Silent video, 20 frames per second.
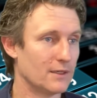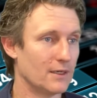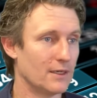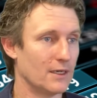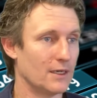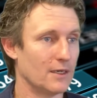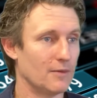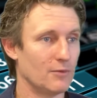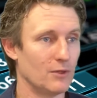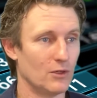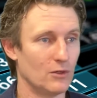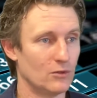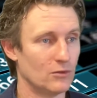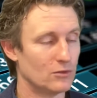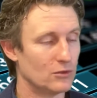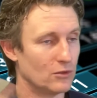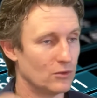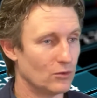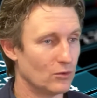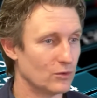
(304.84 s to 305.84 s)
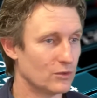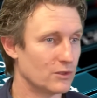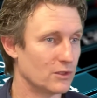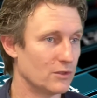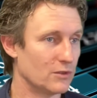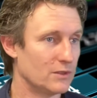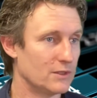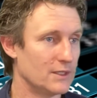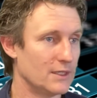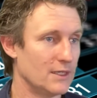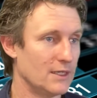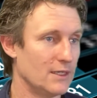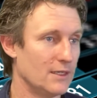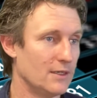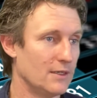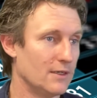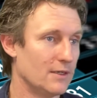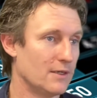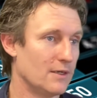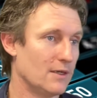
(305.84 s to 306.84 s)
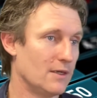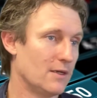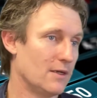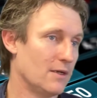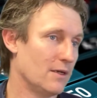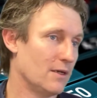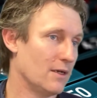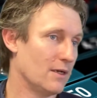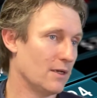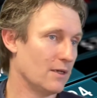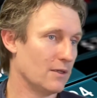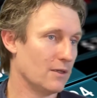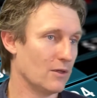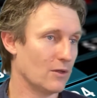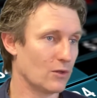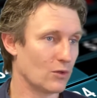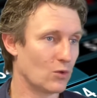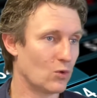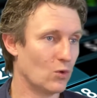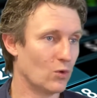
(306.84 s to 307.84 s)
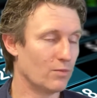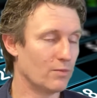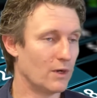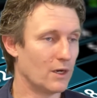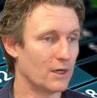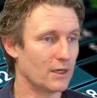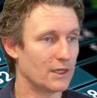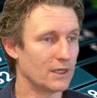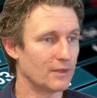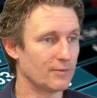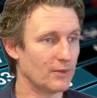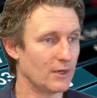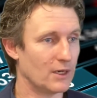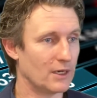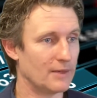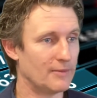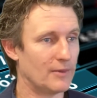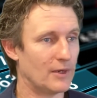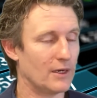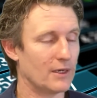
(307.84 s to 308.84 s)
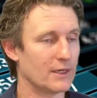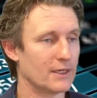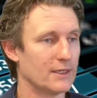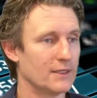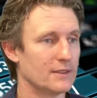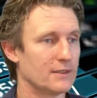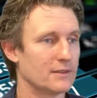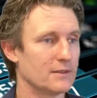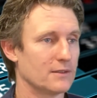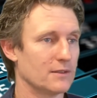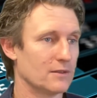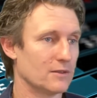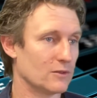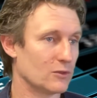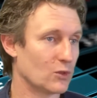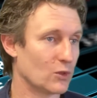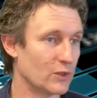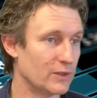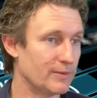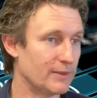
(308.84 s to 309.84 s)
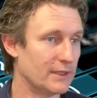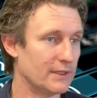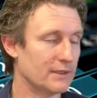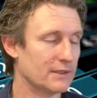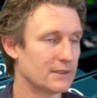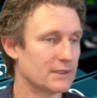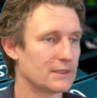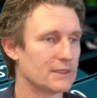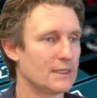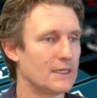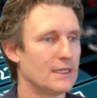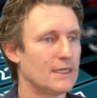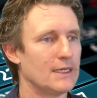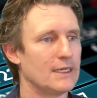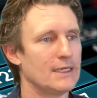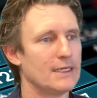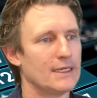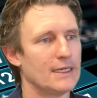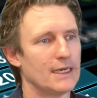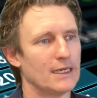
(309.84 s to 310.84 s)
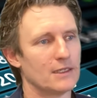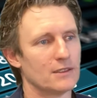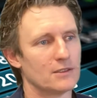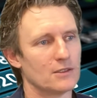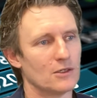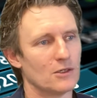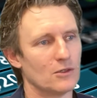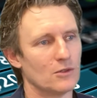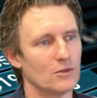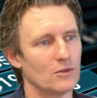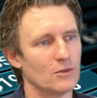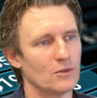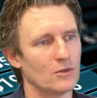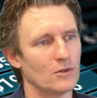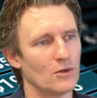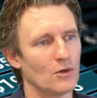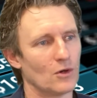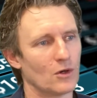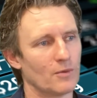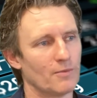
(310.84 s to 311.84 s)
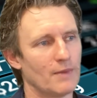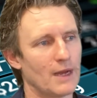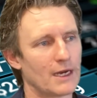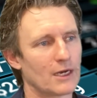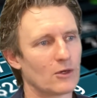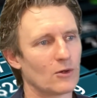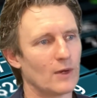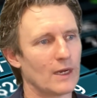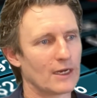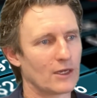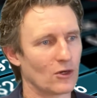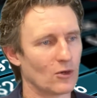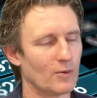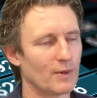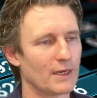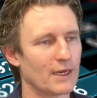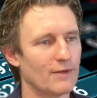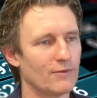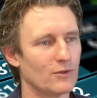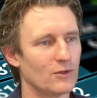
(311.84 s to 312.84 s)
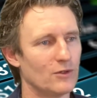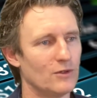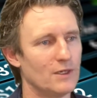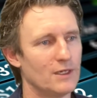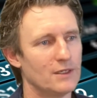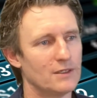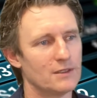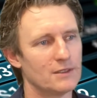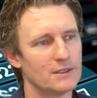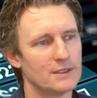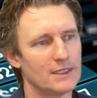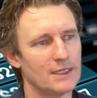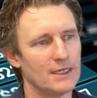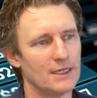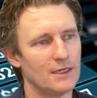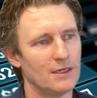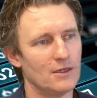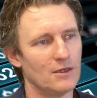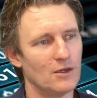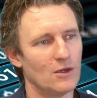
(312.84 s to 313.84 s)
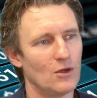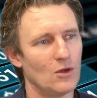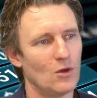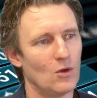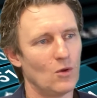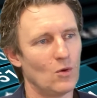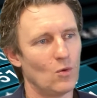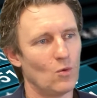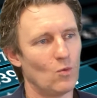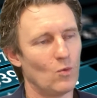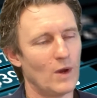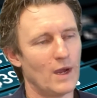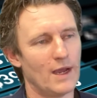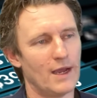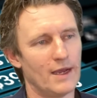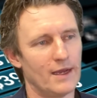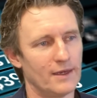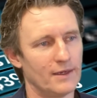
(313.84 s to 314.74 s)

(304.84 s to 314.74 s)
but you should also see the corn market, the barley market, soybeans. And so on a macroeconomic level, you need to see where